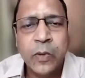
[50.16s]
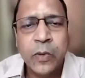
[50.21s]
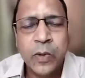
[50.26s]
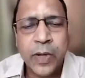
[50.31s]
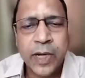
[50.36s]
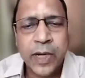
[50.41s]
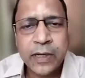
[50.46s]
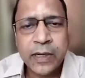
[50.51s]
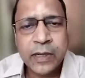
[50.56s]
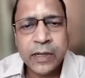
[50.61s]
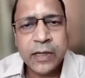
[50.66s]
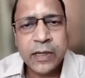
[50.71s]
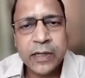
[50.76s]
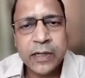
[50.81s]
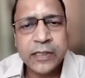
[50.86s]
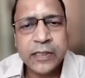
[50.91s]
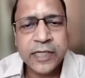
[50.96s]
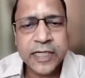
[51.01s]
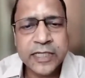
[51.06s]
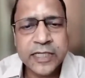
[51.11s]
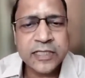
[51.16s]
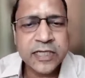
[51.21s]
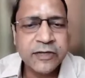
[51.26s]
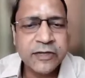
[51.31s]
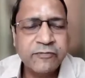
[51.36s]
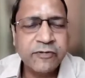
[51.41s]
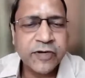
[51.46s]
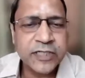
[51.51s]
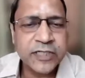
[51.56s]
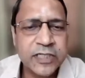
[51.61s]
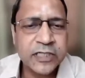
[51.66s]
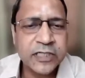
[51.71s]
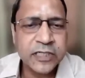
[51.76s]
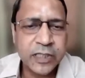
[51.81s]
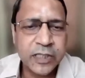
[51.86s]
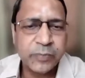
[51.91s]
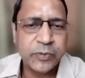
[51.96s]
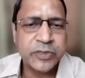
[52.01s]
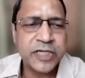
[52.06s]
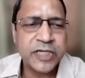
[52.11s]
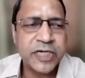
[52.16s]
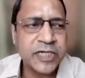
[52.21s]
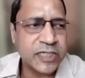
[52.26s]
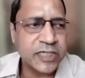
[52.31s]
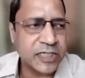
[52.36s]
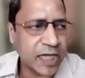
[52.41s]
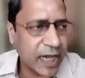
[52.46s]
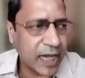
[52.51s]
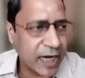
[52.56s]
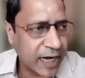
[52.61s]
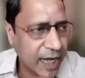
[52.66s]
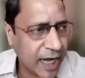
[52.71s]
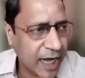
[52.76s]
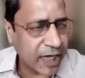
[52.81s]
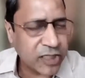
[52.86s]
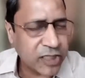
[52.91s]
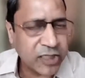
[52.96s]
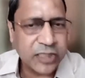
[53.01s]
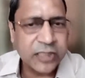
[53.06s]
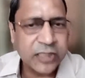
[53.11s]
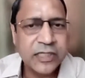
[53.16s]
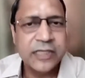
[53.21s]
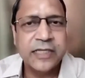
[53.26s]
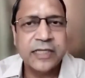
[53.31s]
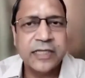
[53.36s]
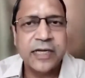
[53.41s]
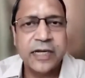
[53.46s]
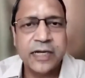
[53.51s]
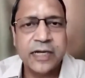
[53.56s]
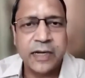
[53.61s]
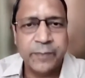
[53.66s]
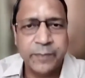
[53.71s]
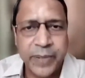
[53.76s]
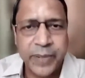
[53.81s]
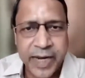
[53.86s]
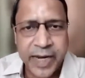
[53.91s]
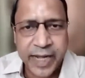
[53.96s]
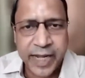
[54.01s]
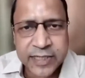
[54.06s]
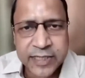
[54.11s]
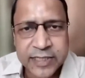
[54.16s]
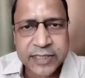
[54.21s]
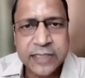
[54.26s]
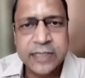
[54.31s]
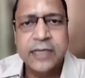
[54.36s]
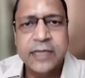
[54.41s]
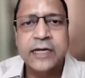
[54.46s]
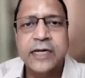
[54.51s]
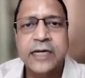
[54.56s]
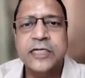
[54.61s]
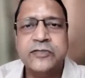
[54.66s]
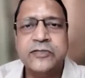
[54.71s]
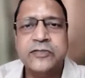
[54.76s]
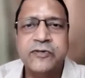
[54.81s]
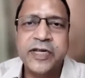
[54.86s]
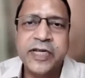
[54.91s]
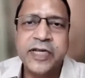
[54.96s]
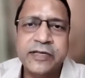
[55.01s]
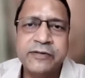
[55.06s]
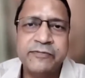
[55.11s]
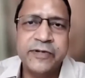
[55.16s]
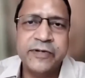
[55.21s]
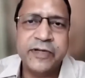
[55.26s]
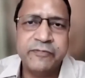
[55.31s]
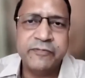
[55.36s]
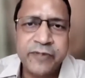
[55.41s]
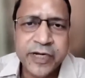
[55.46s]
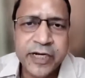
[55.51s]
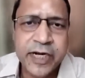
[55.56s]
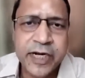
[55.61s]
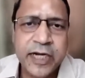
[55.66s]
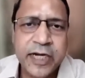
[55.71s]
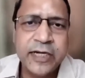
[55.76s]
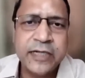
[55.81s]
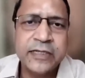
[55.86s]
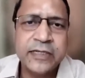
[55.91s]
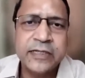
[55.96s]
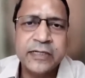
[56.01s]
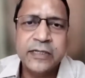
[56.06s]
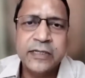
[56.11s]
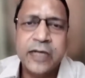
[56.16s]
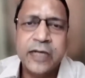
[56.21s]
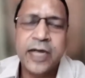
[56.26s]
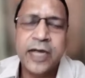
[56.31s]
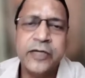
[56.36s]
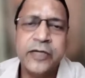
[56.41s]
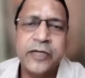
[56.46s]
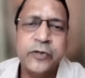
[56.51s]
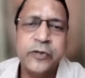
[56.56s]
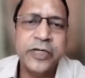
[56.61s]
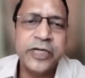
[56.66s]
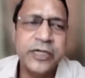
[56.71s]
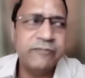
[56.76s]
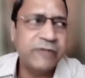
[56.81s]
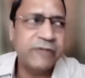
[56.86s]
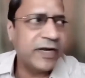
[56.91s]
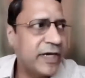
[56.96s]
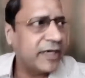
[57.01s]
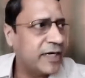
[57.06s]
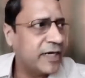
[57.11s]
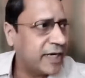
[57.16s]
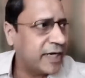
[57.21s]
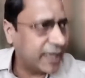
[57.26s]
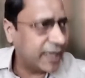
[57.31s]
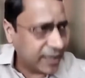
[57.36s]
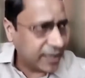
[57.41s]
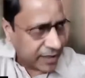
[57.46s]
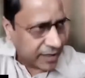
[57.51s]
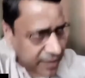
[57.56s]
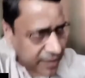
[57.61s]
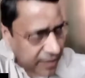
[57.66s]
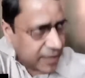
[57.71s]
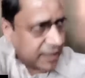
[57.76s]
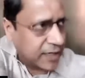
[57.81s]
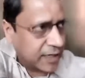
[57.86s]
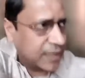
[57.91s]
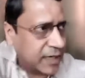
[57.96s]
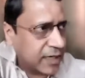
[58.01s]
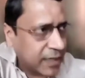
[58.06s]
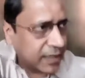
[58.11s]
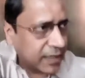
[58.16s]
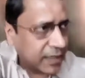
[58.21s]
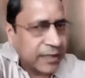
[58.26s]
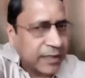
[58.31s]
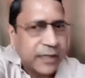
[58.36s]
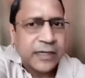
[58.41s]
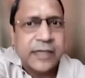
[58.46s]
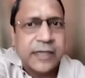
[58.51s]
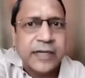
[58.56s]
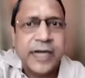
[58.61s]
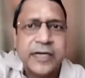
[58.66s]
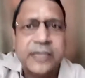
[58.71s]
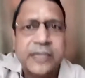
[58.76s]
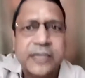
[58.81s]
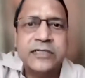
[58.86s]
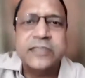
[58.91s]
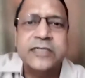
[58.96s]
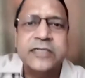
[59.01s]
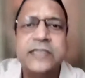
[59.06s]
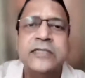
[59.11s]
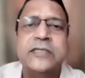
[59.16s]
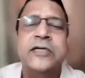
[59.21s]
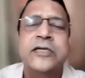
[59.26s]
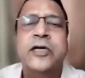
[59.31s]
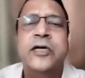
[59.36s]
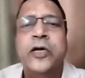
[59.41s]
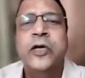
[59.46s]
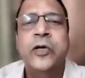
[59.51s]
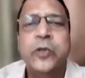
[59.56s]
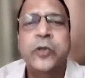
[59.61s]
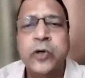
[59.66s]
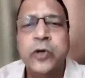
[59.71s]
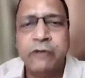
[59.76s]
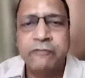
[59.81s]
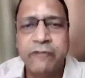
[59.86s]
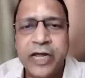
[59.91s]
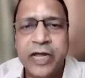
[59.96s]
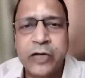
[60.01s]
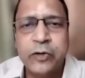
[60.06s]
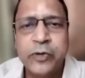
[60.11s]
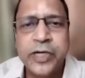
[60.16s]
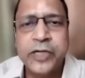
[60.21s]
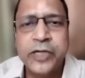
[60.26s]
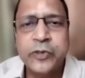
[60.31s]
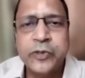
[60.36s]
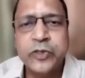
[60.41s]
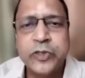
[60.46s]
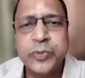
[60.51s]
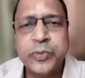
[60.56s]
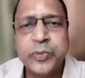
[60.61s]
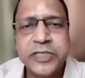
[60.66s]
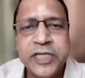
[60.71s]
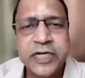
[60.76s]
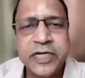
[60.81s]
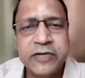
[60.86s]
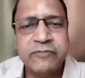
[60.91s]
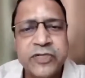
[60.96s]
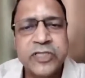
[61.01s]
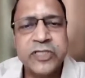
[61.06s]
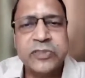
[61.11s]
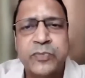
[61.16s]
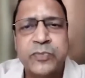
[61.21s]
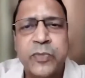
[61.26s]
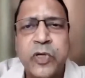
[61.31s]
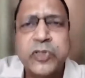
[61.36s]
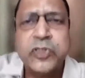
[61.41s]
One, yes, infrastructure projects are large, they are complex, it's very difficult, and you need very detailed characteristics to evaluate those projects, which